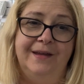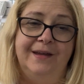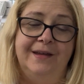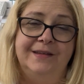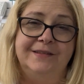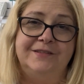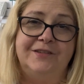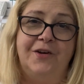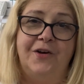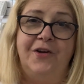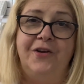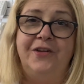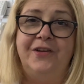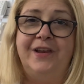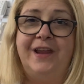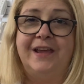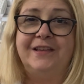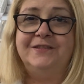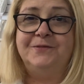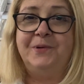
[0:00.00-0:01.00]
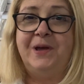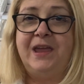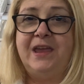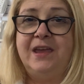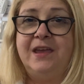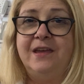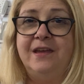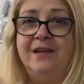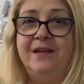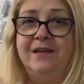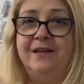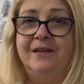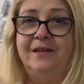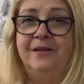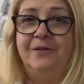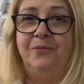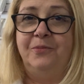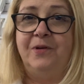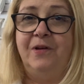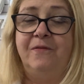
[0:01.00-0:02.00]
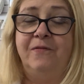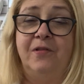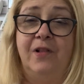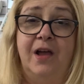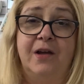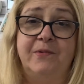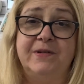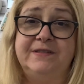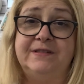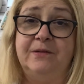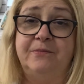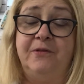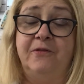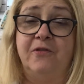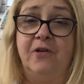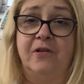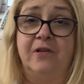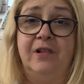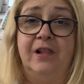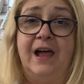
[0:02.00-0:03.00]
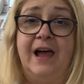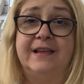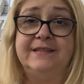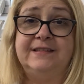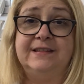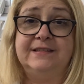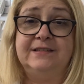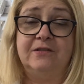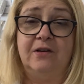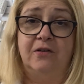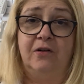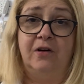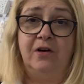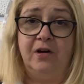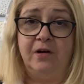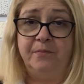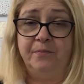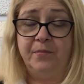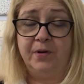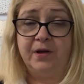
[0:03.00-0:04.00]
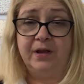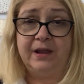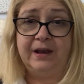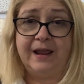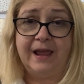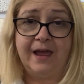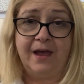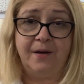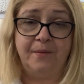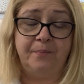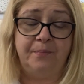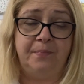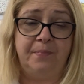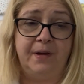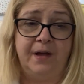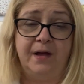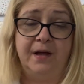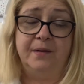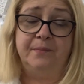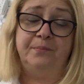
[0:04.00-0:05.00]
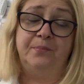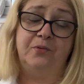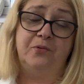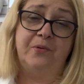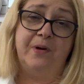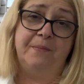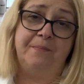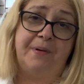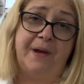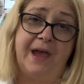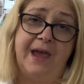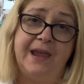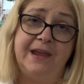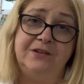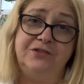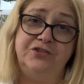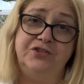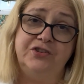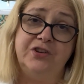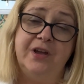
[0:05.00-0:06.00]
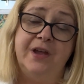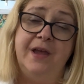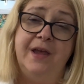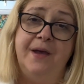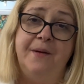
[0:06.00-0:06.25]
So next week, we've got classes in our bookend page.